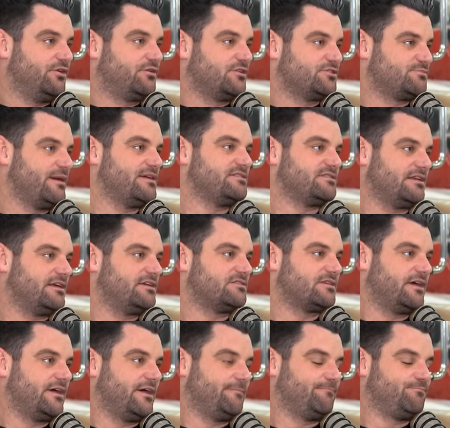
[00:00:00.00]
Because basically it's
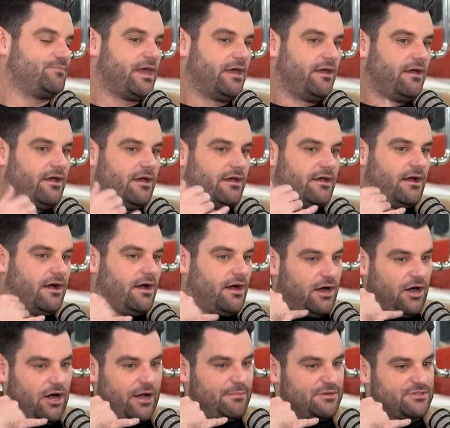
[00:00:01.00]
saying,
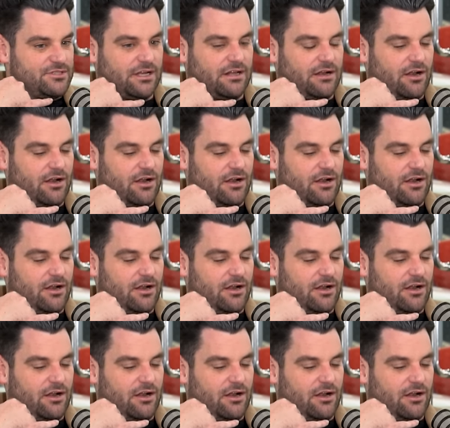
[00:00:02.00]
hi, Mr.